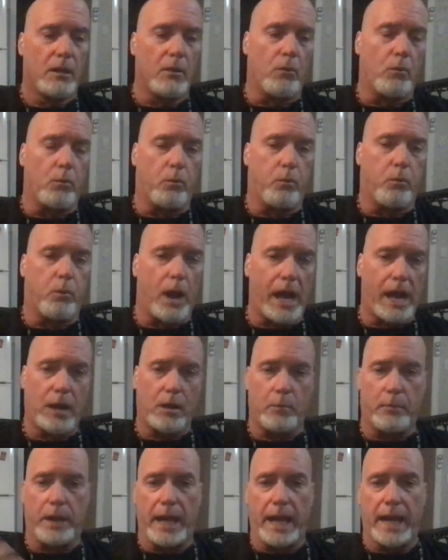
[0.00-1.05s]
a while
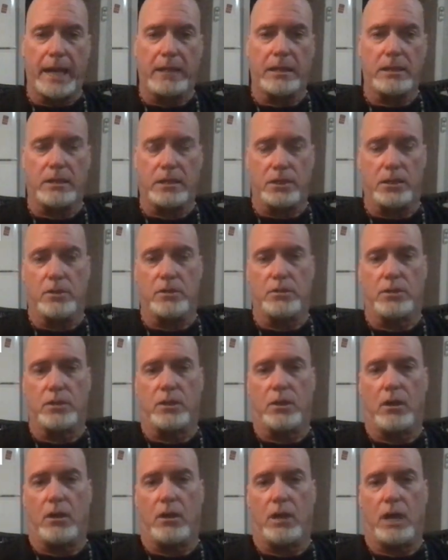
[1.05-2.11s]
back, years
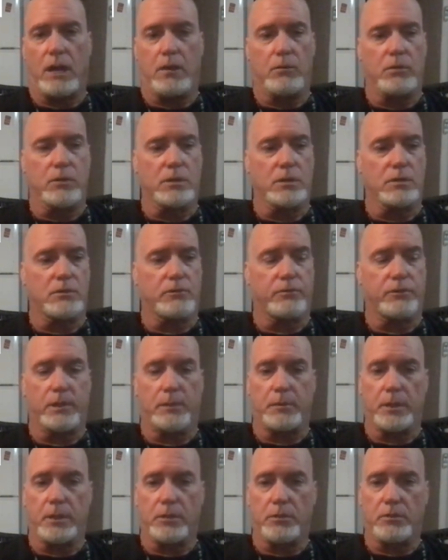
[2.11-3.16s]
ago, I was
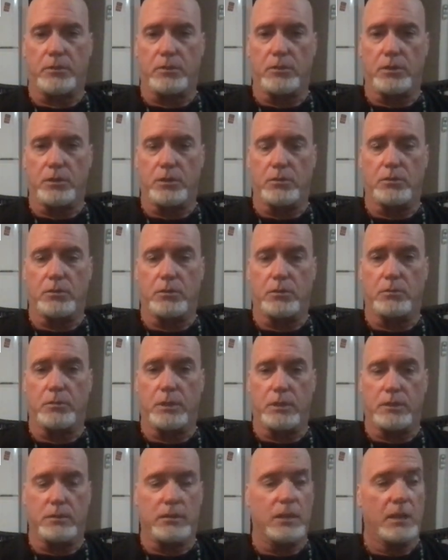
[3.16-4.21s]
flipping through YouTube
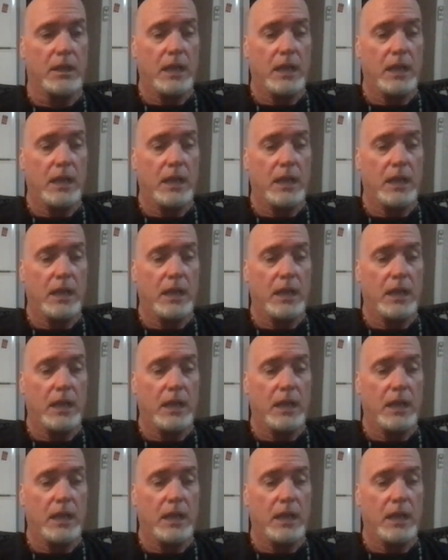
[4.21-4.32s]
and